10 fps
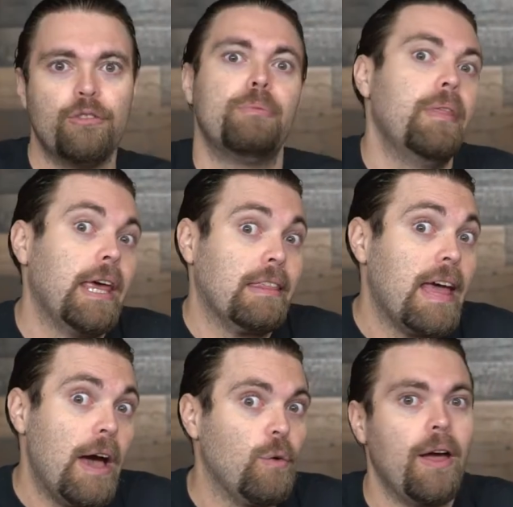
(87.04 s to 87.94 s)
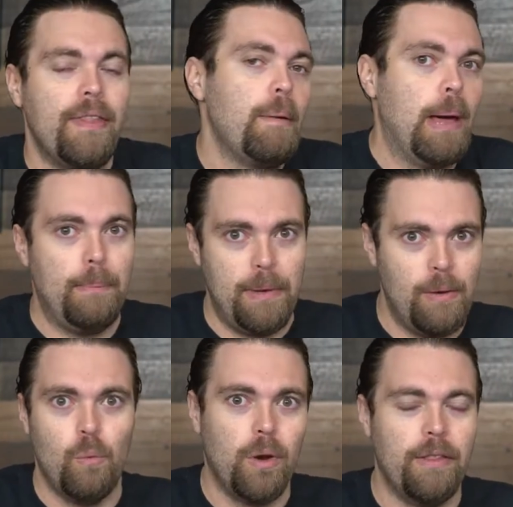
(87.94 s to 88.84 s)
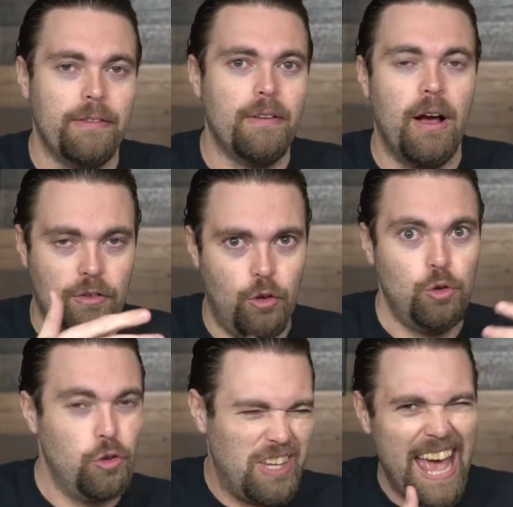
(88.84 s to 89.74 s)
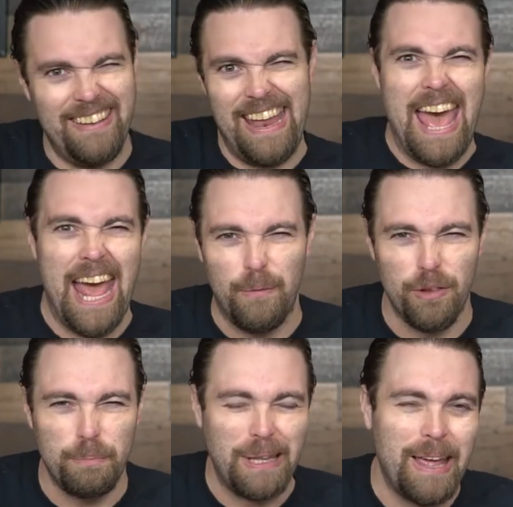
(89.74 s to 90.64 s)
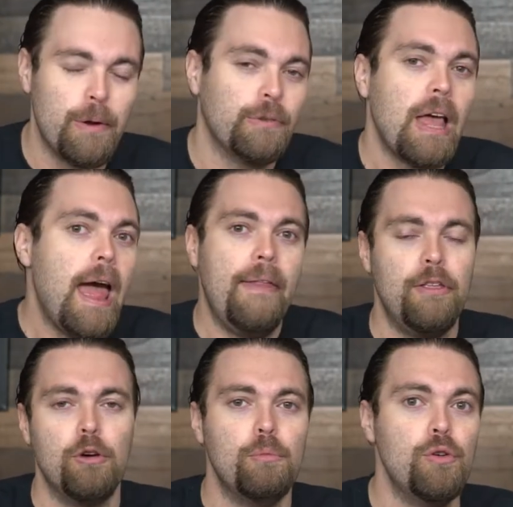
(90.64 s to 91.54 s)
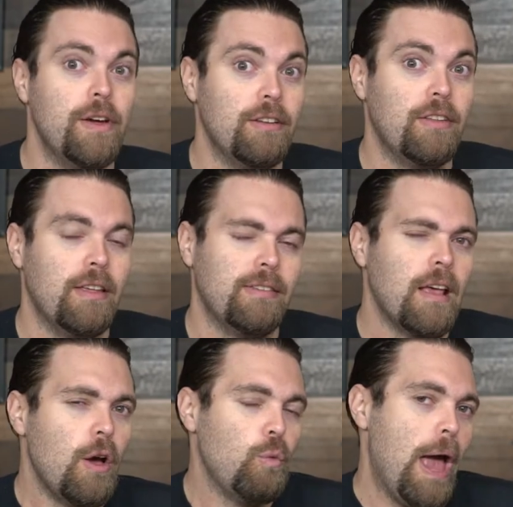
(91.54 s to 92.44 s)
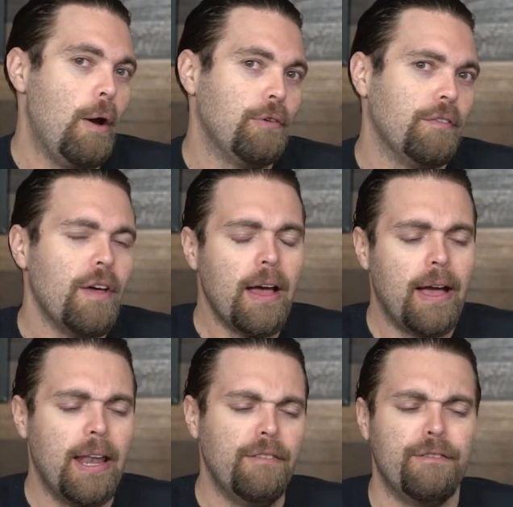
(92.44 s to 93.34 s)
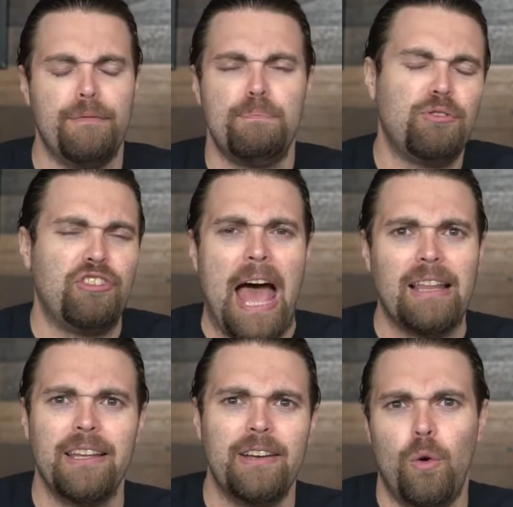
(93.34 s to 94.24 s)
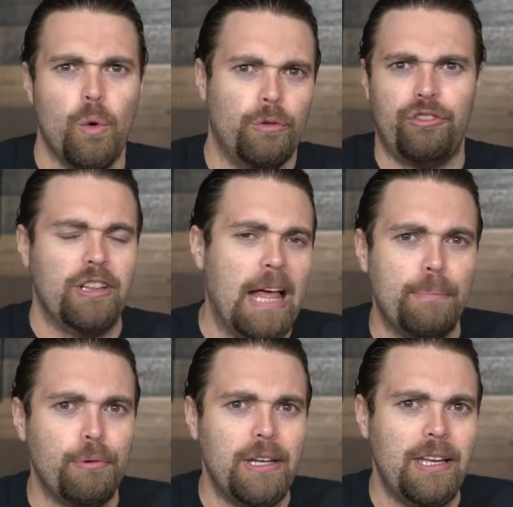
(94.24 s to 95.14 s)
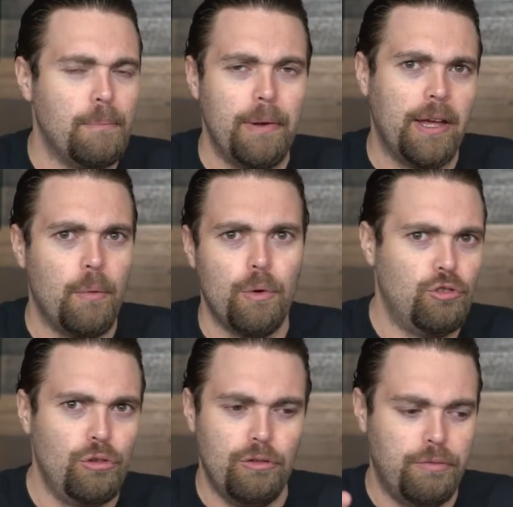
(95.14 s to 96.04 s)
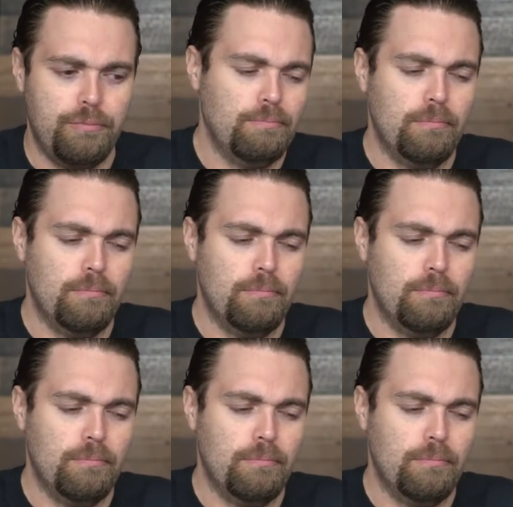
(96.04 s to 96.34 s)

something like that, right? That might be one of the songs. you'll do this head to head with players, and then you'll move into this round of kind of salad or celebrity, depending on what you've